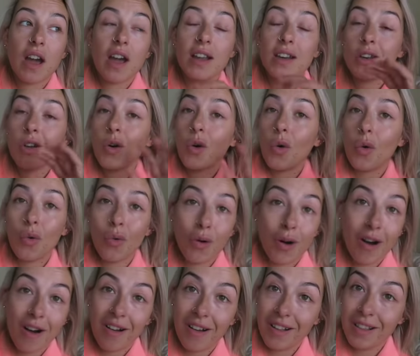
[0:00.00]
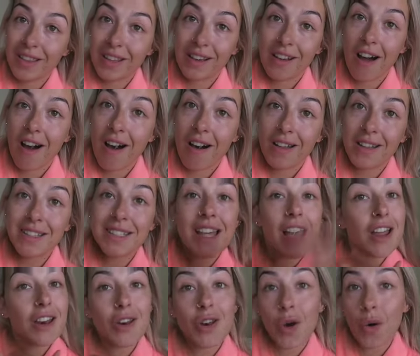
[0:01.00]
I know all the cons,
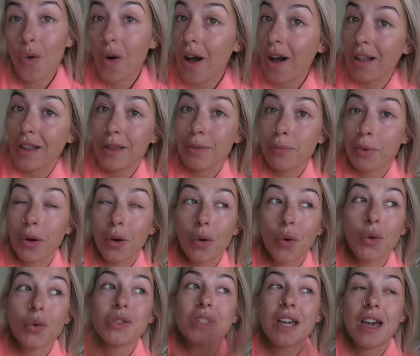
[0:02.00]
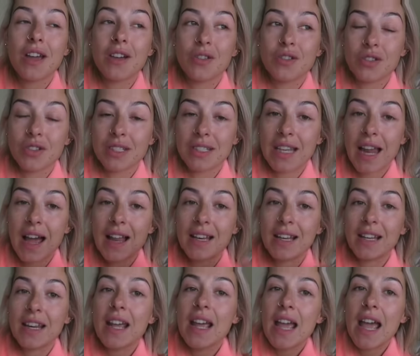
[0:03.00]
I know all the pros, I understand
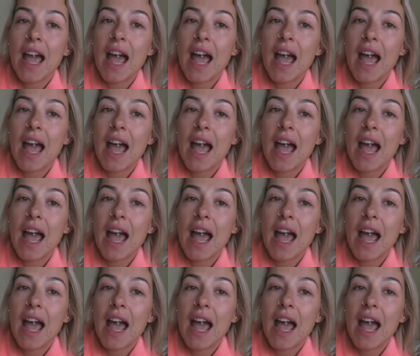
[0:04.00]
it.